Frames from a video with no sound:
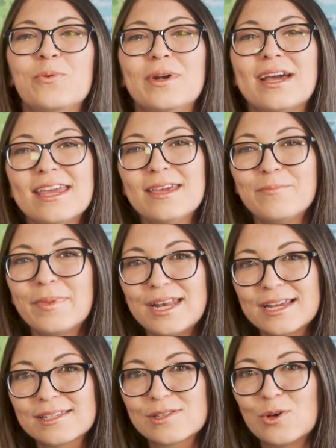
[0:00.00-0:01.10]
When I hit my
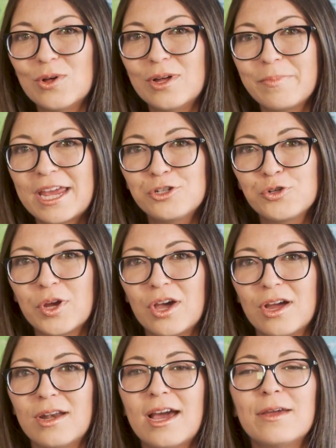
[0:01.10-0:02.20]
next goal on
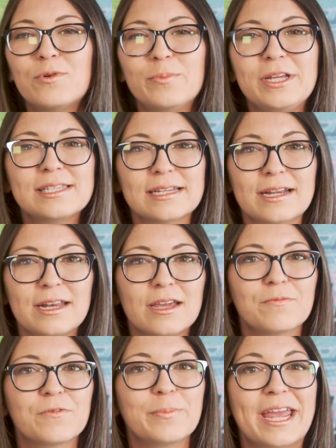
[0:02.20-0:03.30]
Patreon, I will be signing
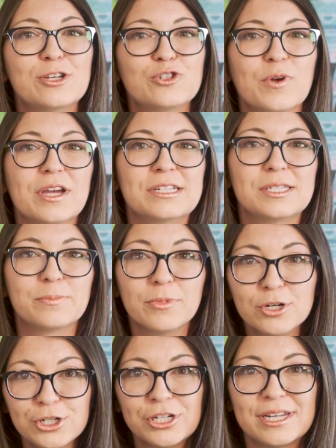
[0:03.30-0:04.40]
up for Patreon's
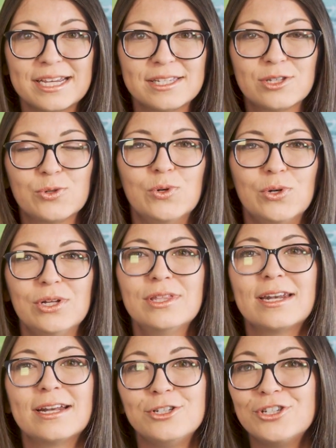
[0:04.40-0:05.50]
merchandise tool
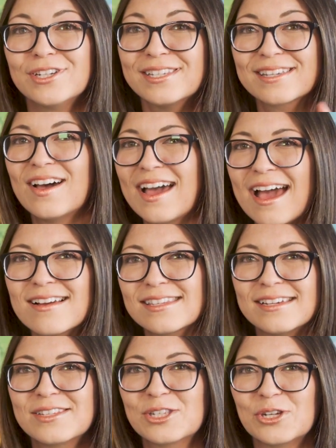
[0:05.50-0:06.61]
that I just got
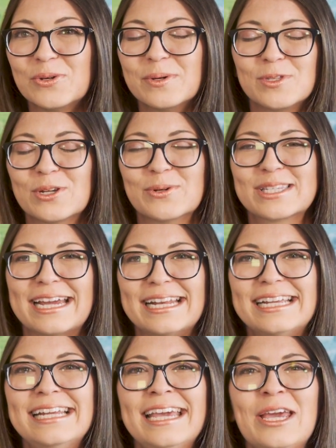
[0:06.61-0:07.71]
access to, I'm so
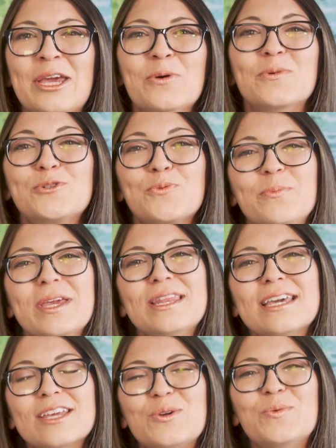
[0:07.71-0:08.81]
excited, which will mean
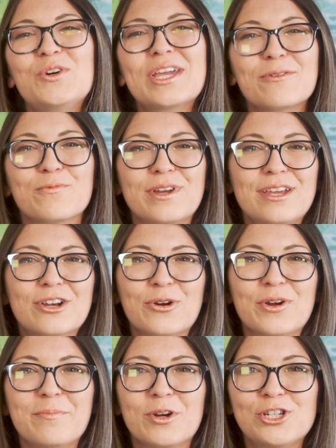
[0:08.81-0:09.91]
that you will get
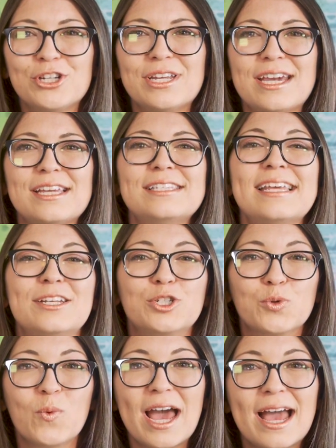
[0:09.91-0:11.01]
reoccurring merchandise and
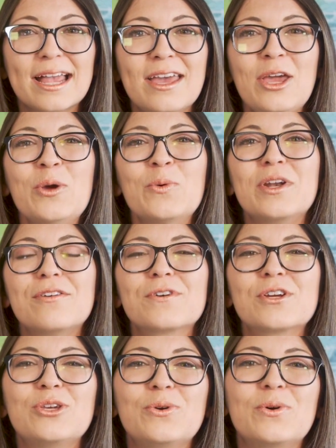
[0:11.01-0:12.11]
swag
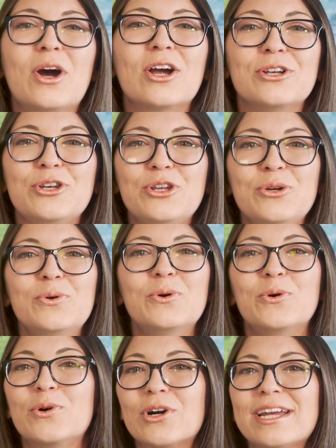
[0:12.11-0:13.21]
whenever you are new
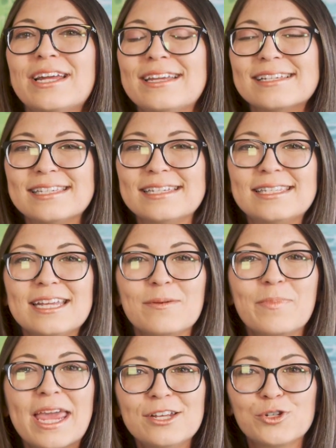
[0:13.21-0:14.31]
or an
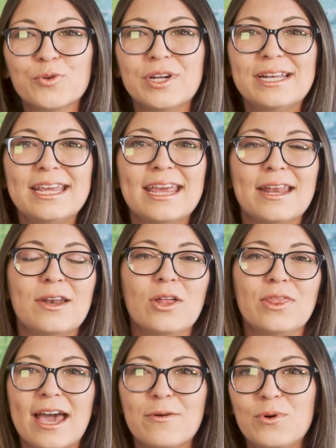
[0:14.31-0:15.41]
existing patron, and
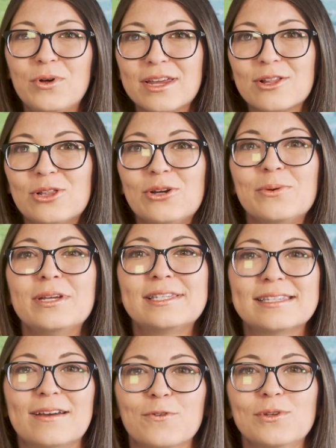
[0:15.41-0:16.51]
that will include
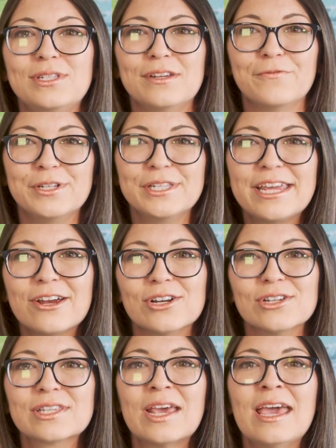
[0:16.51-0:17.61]
several different
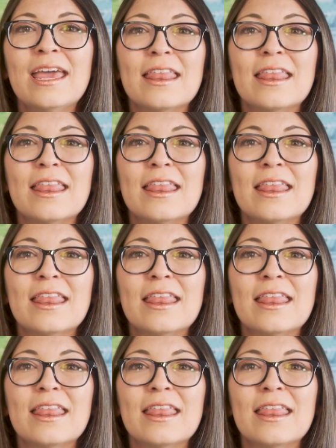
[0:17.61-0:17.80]
tiers.